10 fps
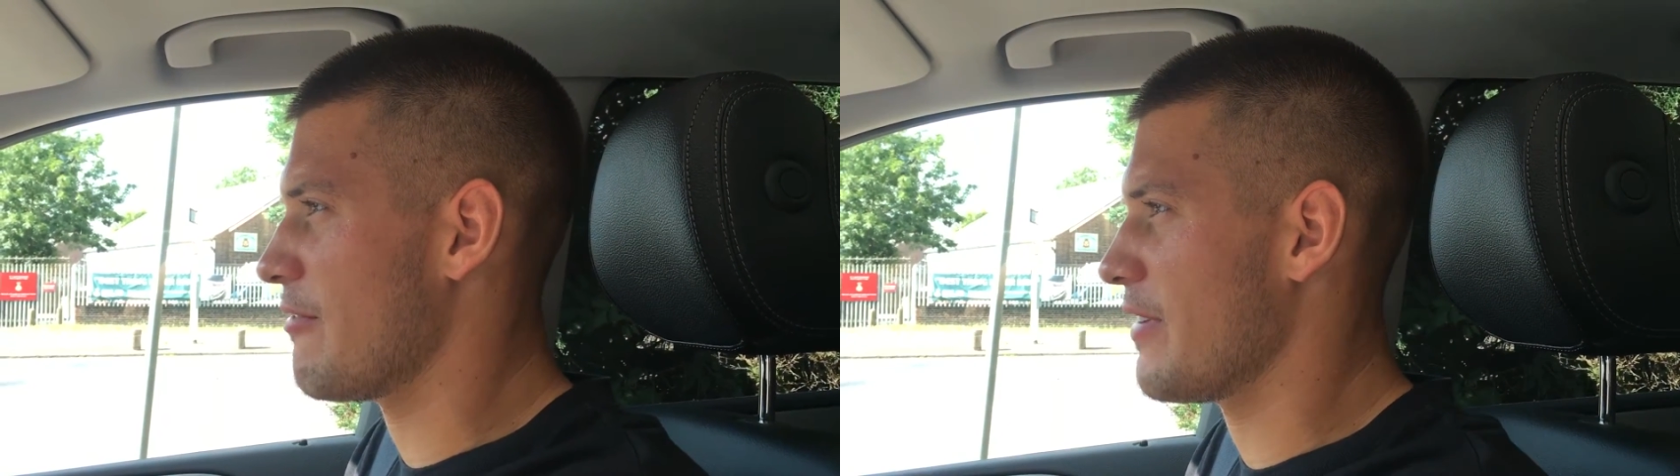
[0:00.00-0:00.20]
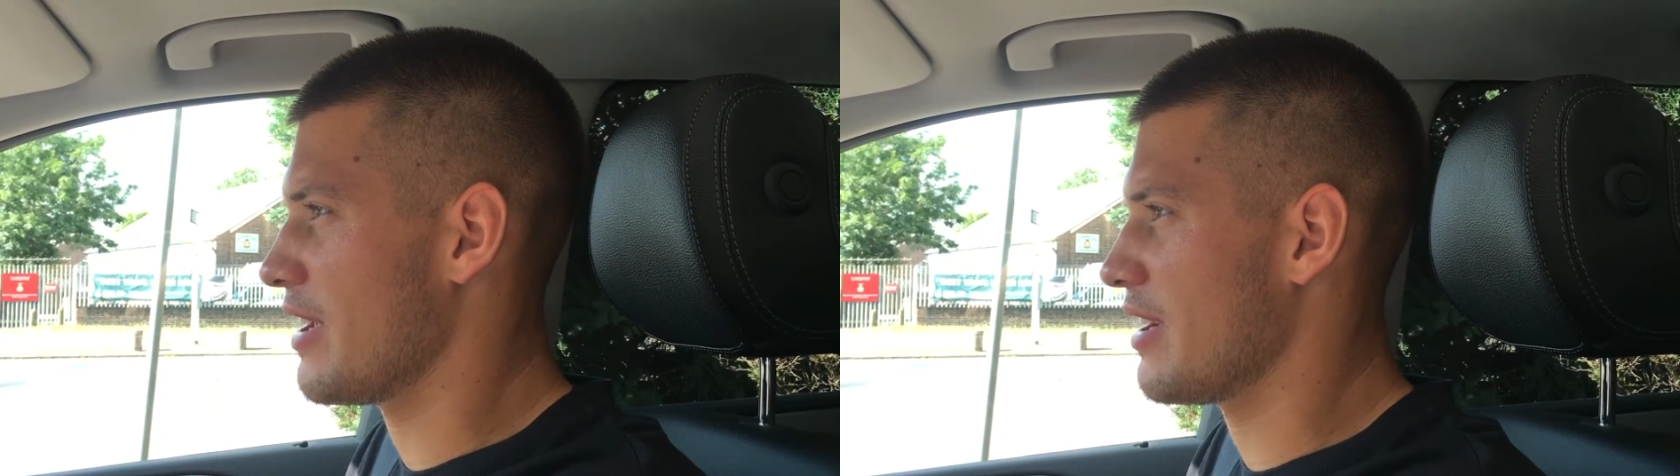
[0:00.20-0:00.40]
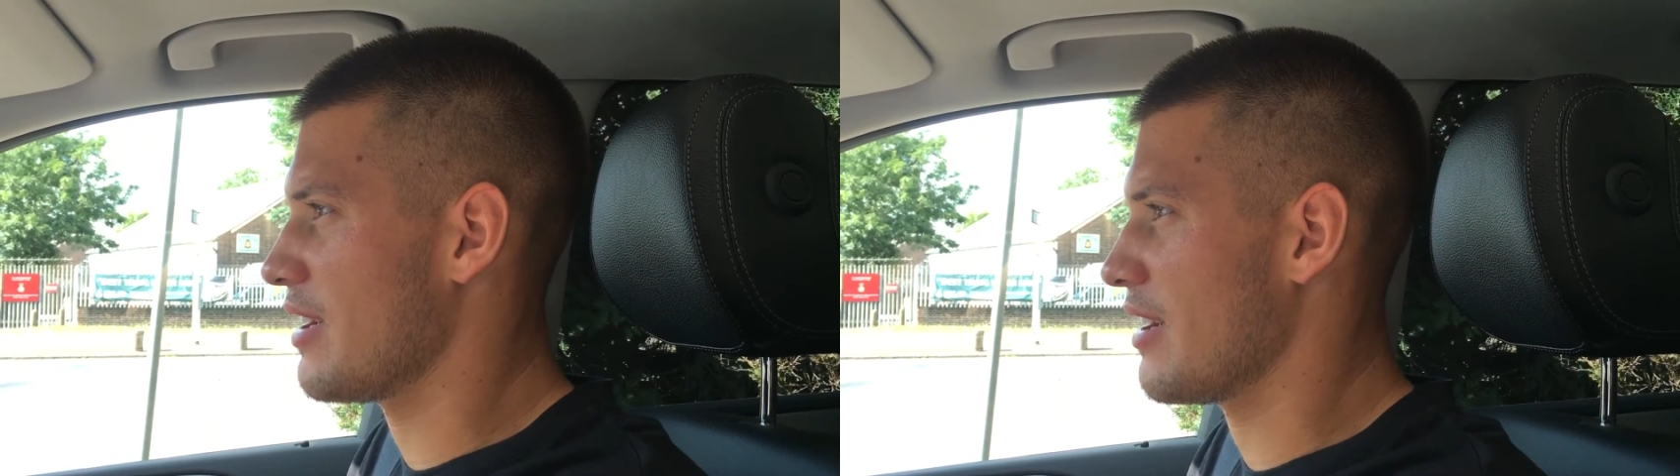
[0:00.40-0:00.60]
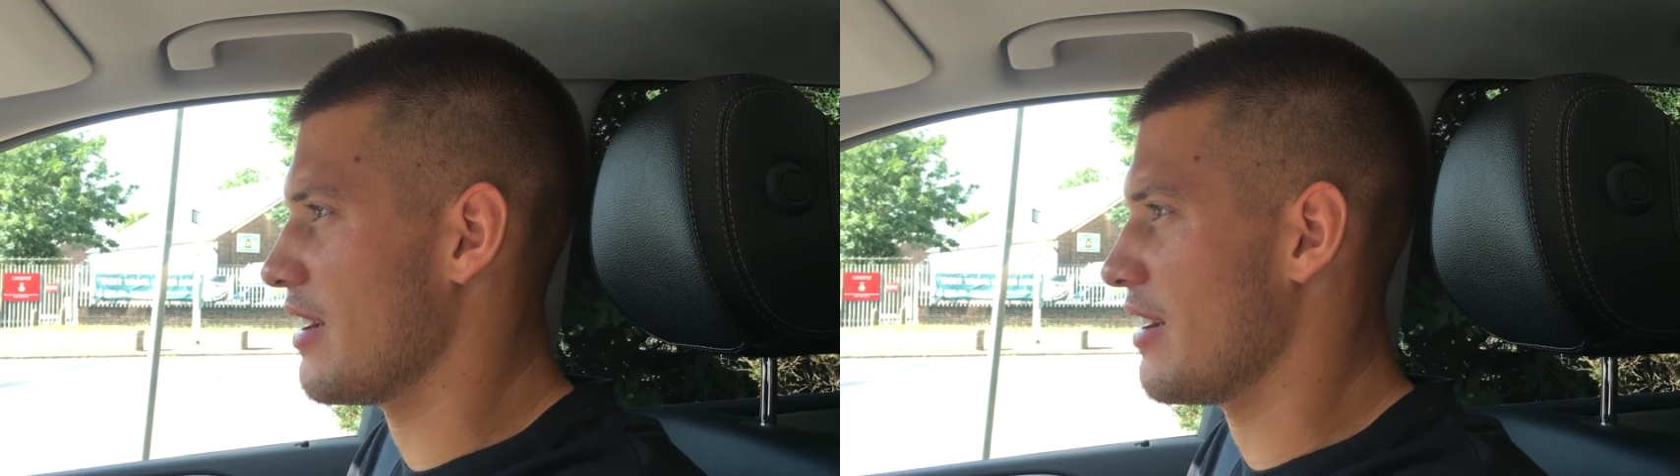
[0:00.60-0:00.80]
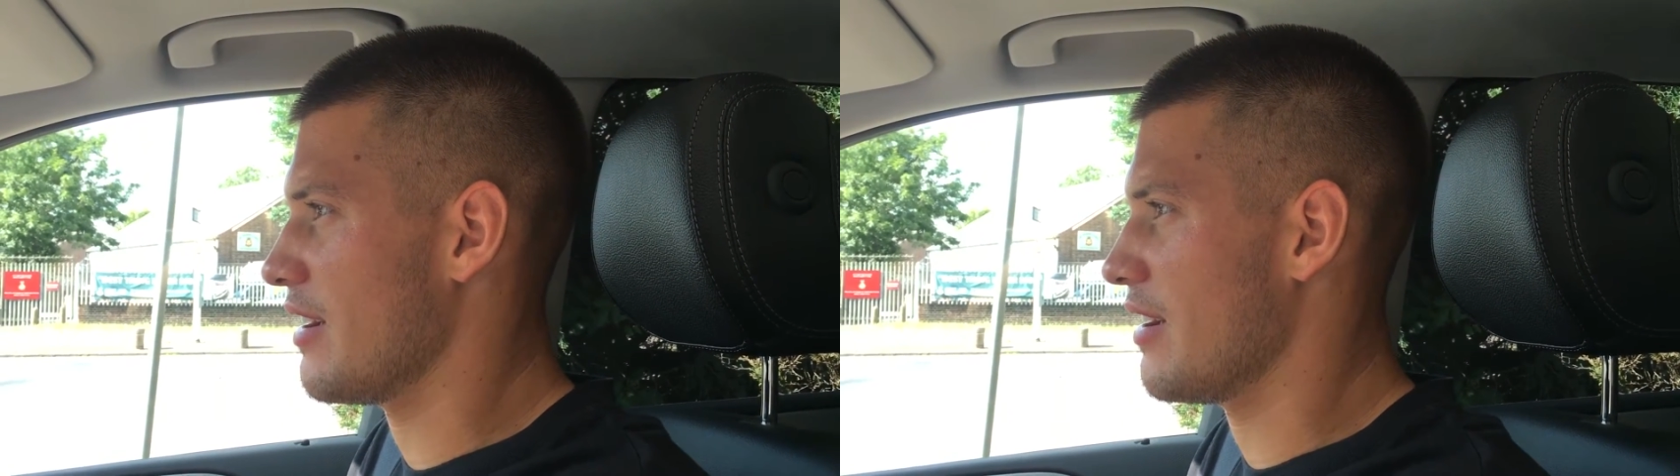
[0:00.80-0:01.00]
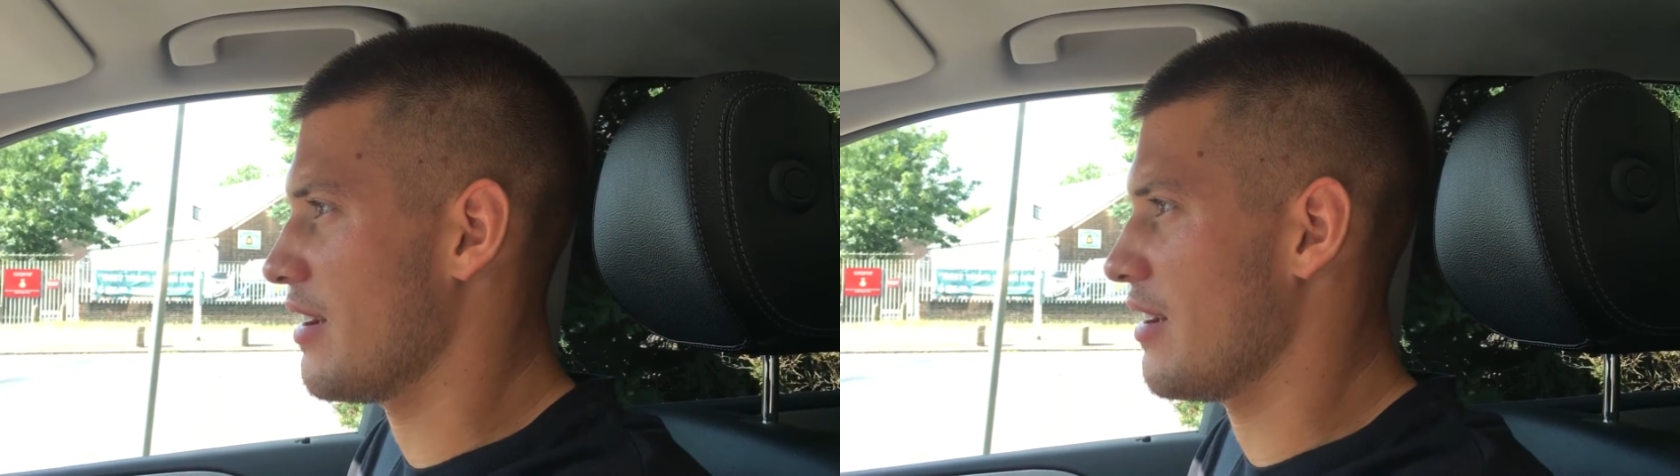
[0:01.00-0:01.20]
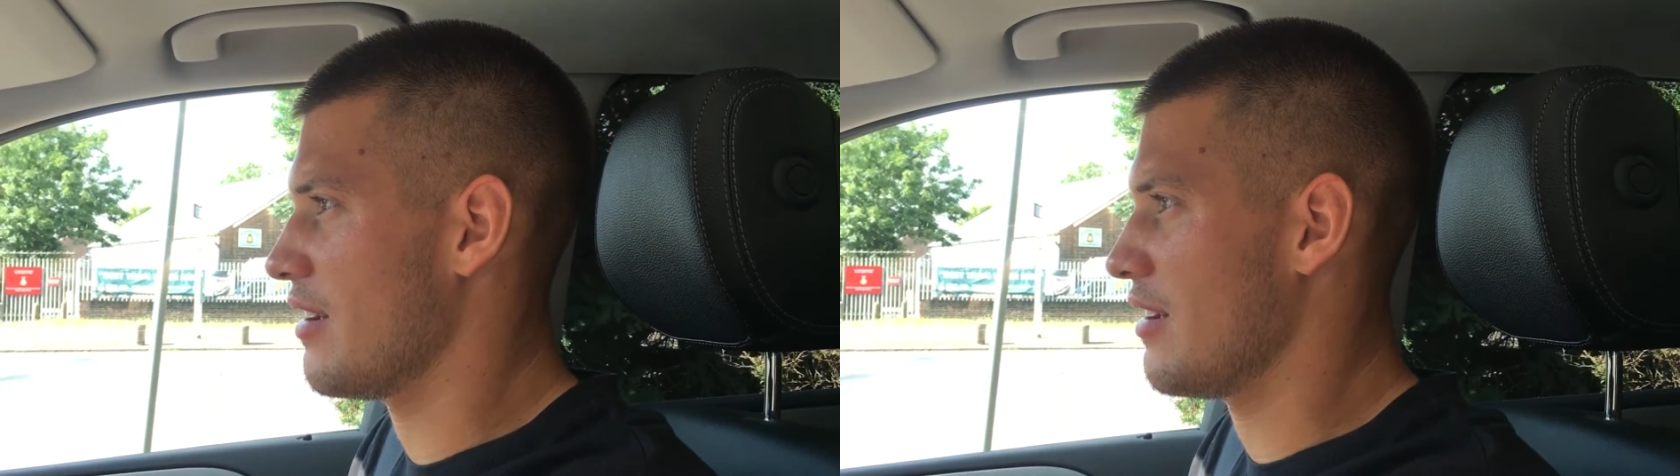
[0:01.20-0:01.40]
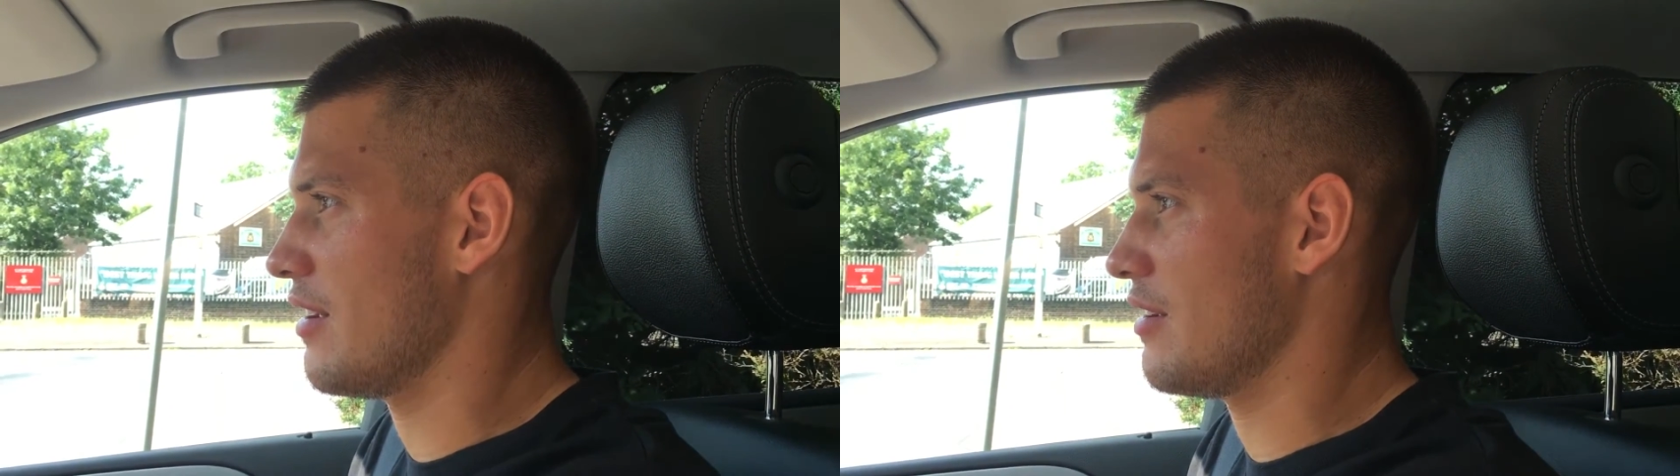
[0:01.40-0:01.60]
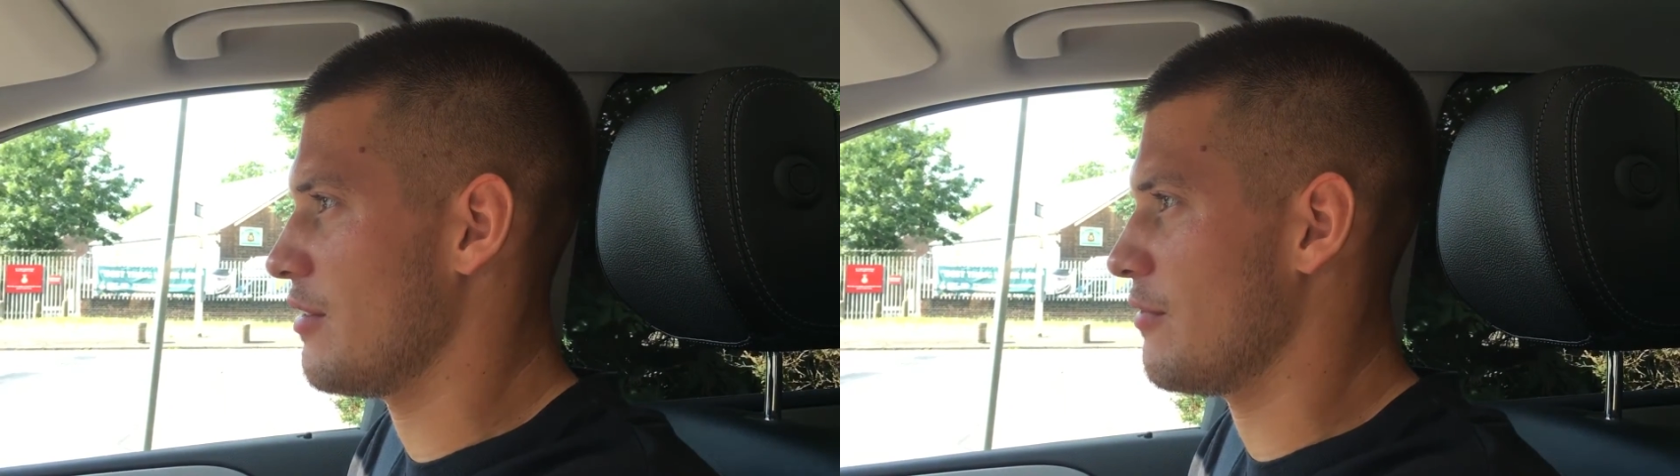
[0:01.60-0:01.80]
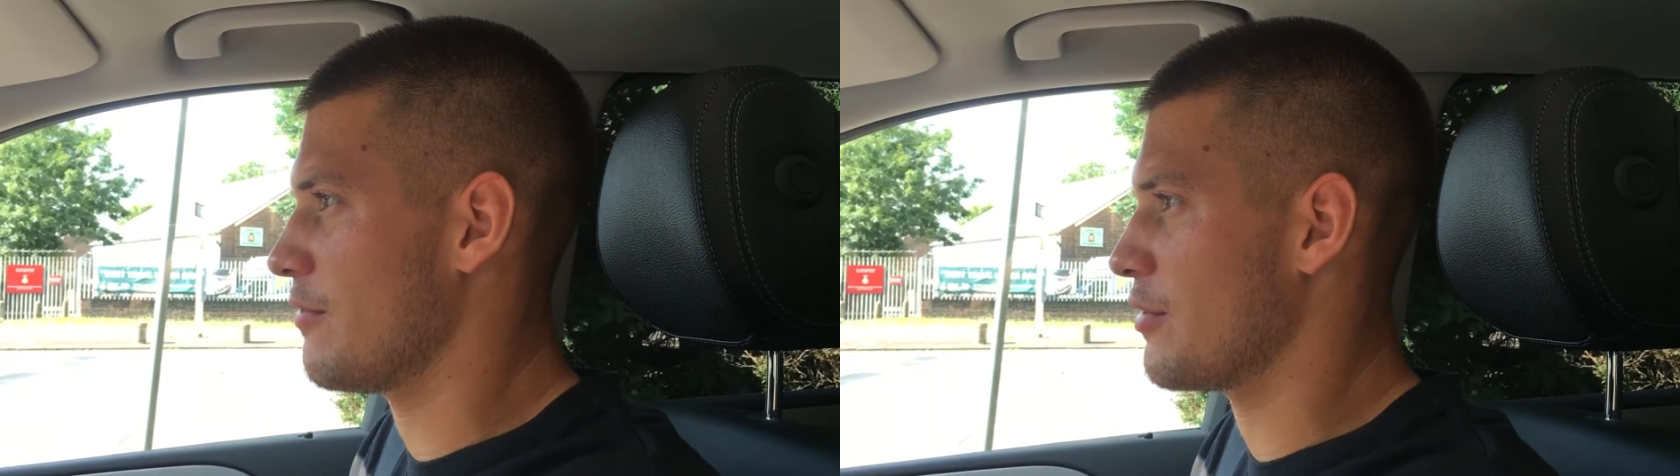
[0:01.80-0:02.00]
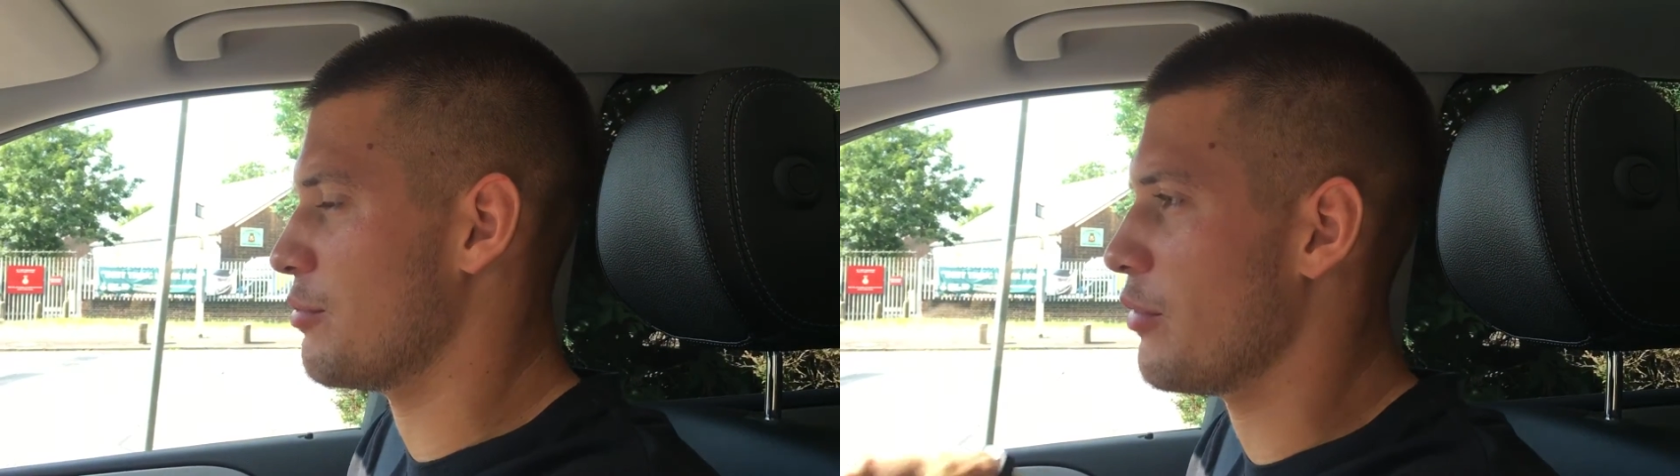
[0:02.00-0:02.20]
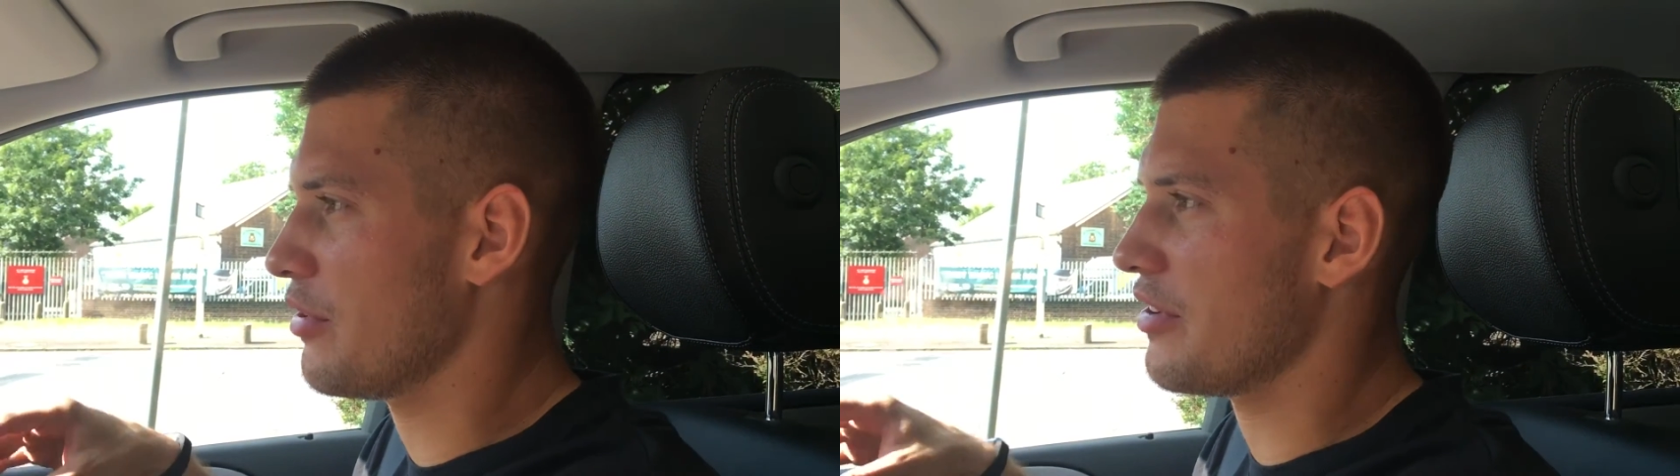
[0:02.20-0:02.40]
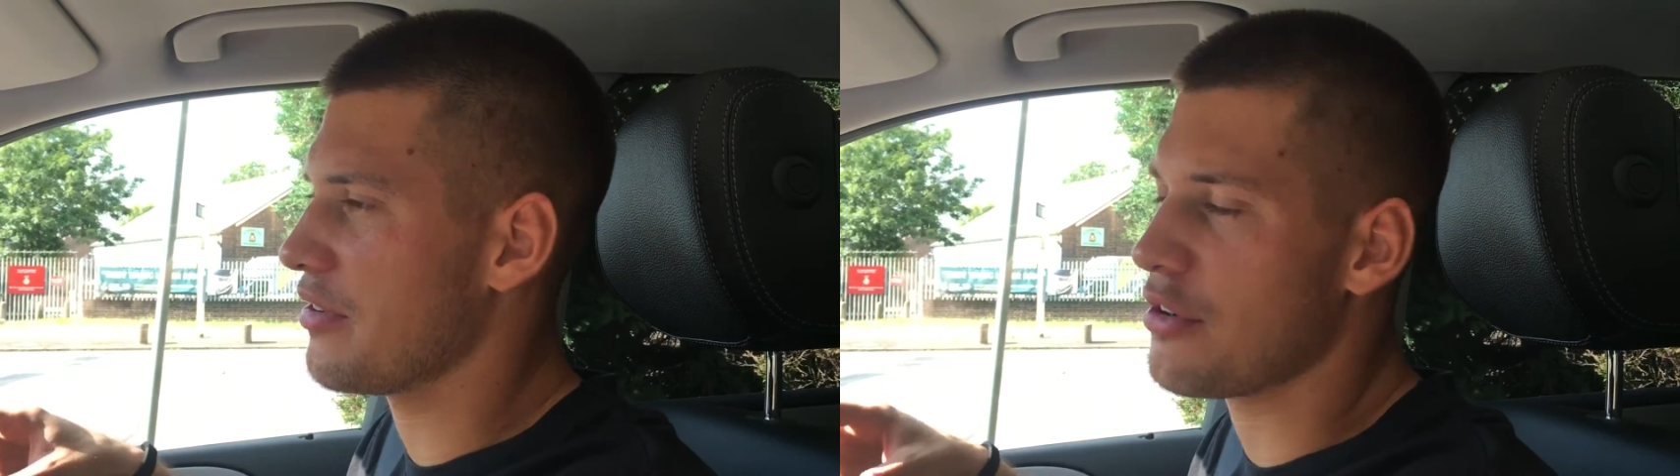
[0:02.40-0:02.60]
think for modern